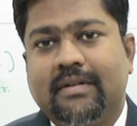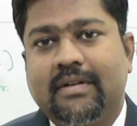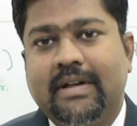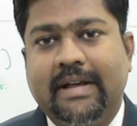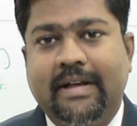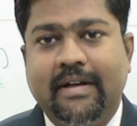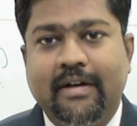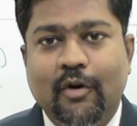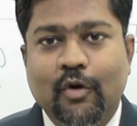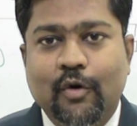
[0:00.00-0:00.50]

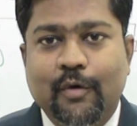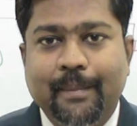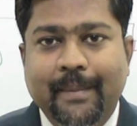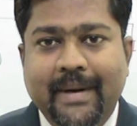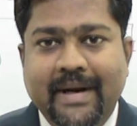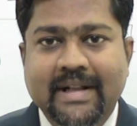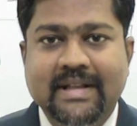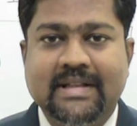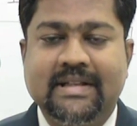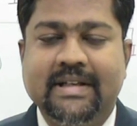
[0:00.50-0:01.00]
taking out
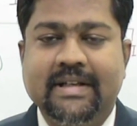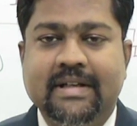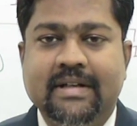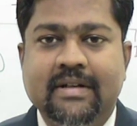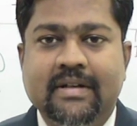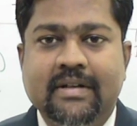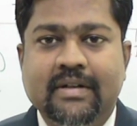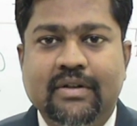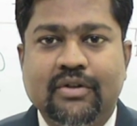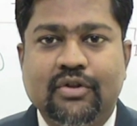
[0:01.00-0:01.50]

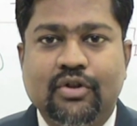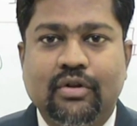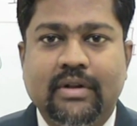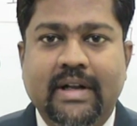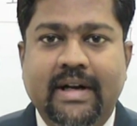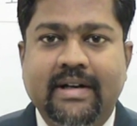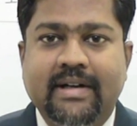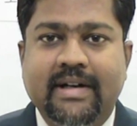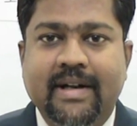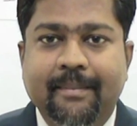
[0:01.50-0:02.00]
medicine so
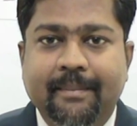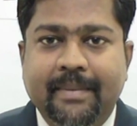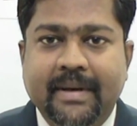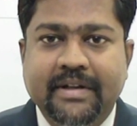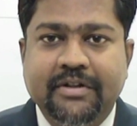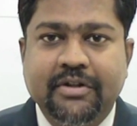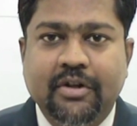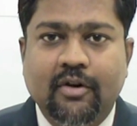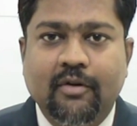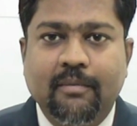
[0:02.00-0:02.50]
that
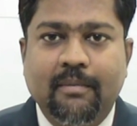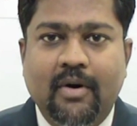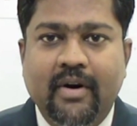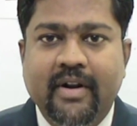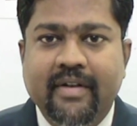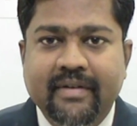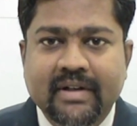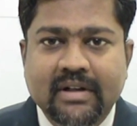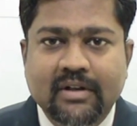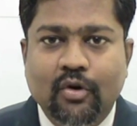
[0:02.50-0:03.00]
temperature of
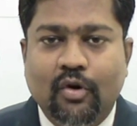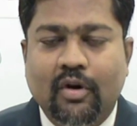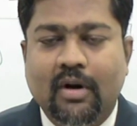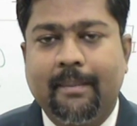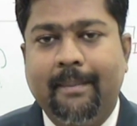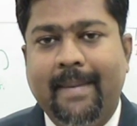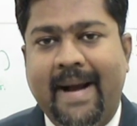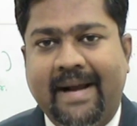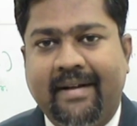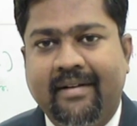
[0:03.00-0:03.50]
body will
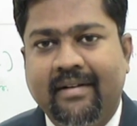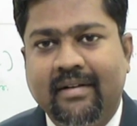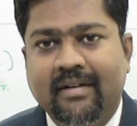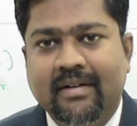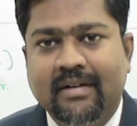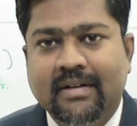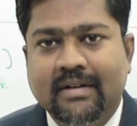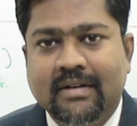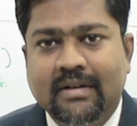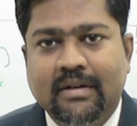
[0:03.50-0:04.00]
lower back,
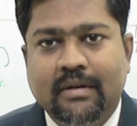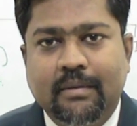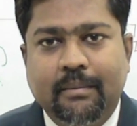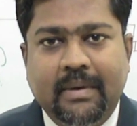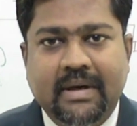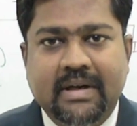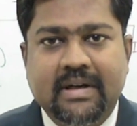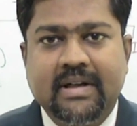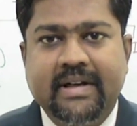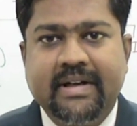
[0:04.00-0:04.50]

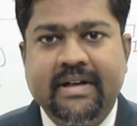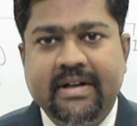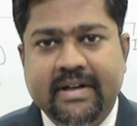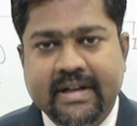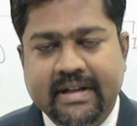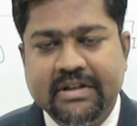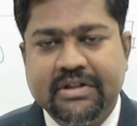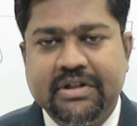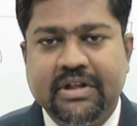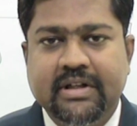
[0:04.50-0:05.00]
but the
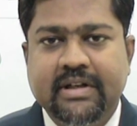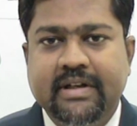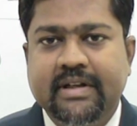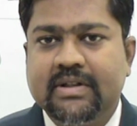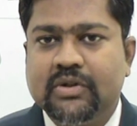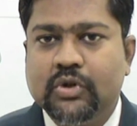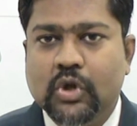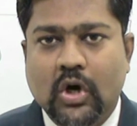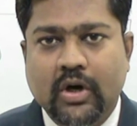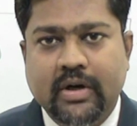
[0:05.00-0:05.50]
intention
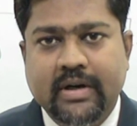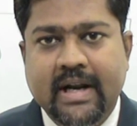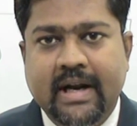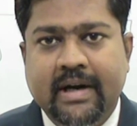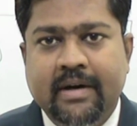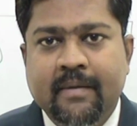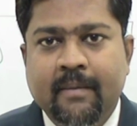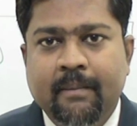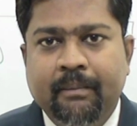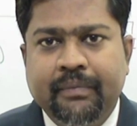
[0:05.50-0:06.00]
is not
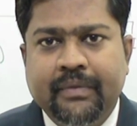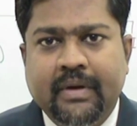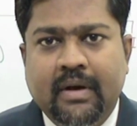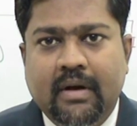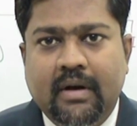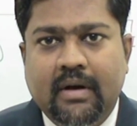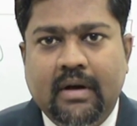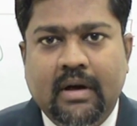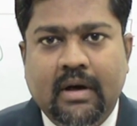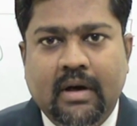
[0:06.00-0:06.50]
that.
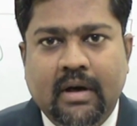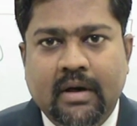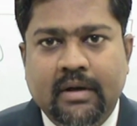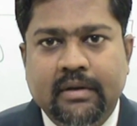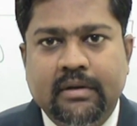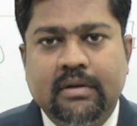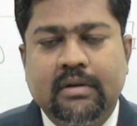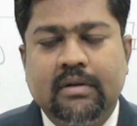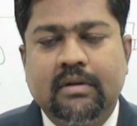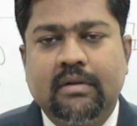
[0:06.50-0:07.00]

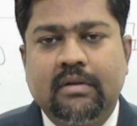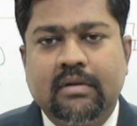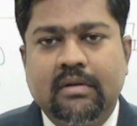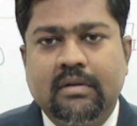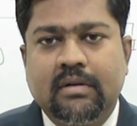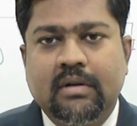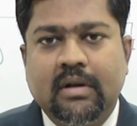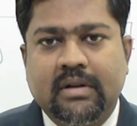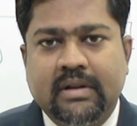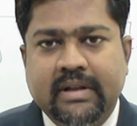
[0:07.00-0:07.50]

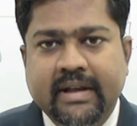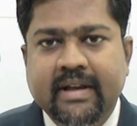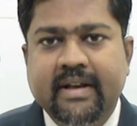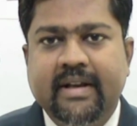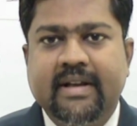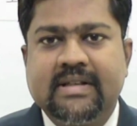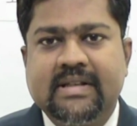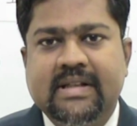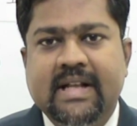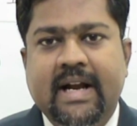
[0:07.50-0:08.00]
The thing
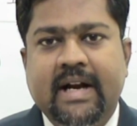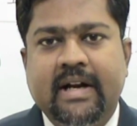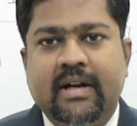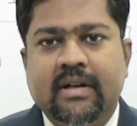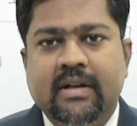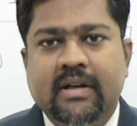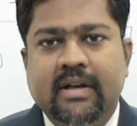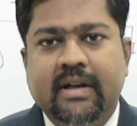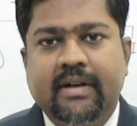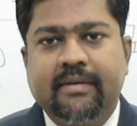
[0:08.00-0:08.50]
is
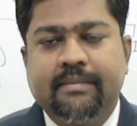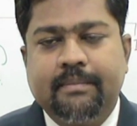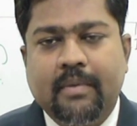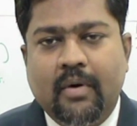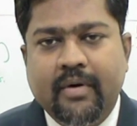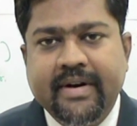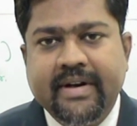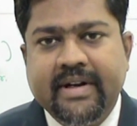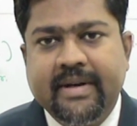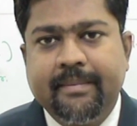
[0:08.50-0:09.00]
that if
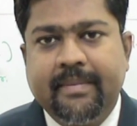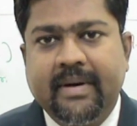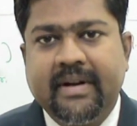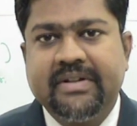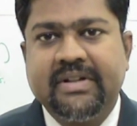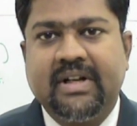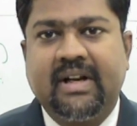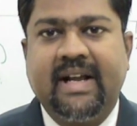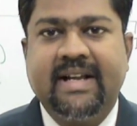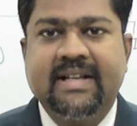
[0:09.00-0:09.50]
body
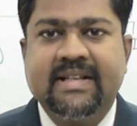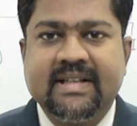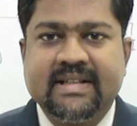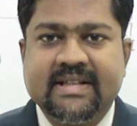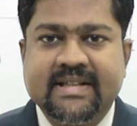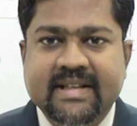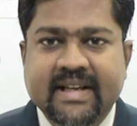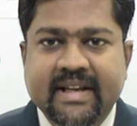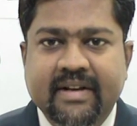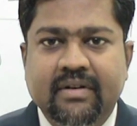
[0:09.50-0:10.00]
temperature
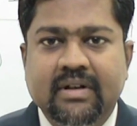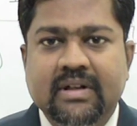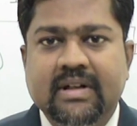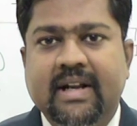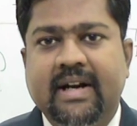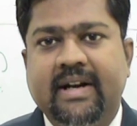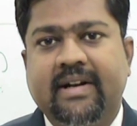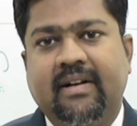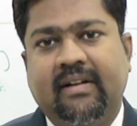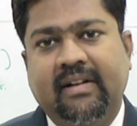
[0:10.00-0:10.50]
rises even
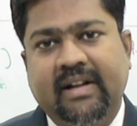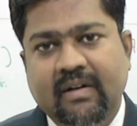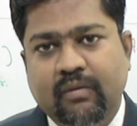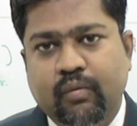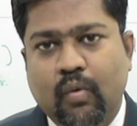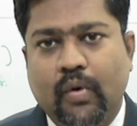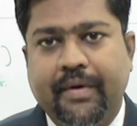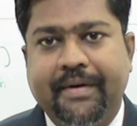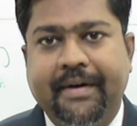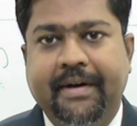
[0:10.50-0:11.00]
greater than
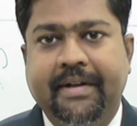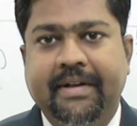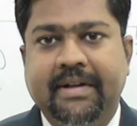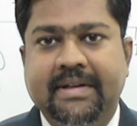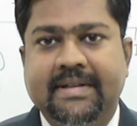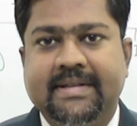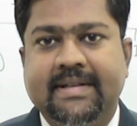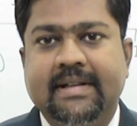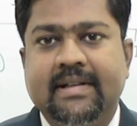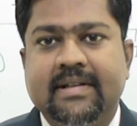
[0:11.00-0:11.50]
40
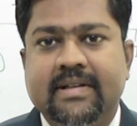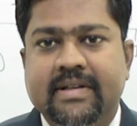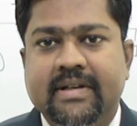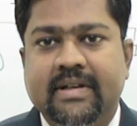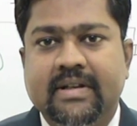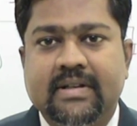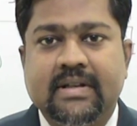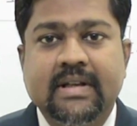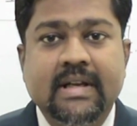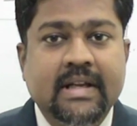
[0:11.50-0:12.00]
degrees
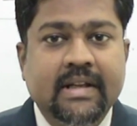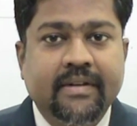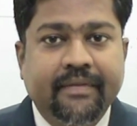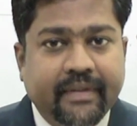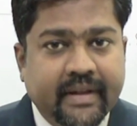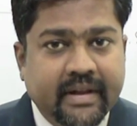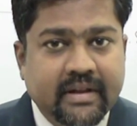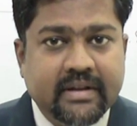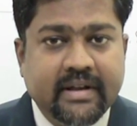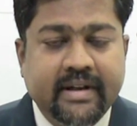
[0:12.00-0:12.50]
Celsius,
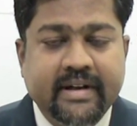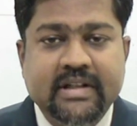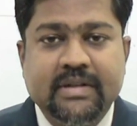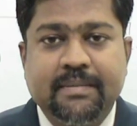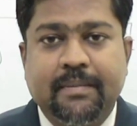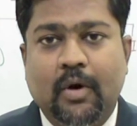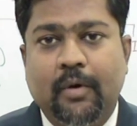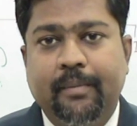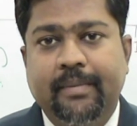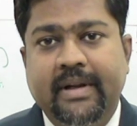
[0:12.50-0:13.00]
then there is
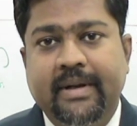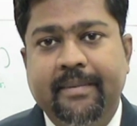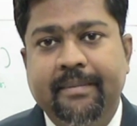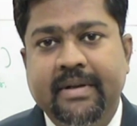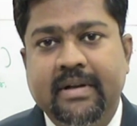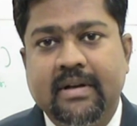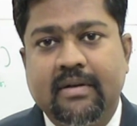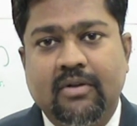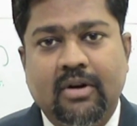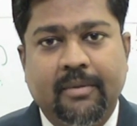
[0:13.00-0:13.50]
problem
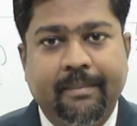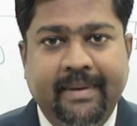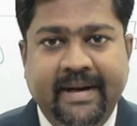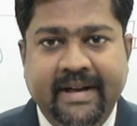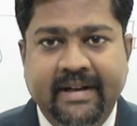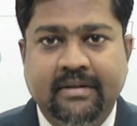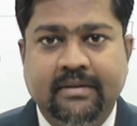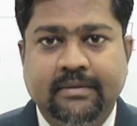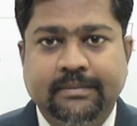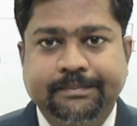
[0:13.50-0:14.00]
in our
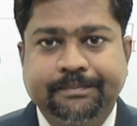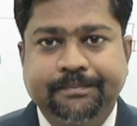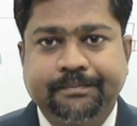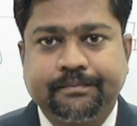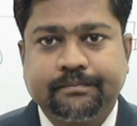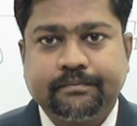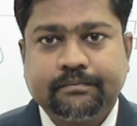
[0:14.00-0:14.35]
brain.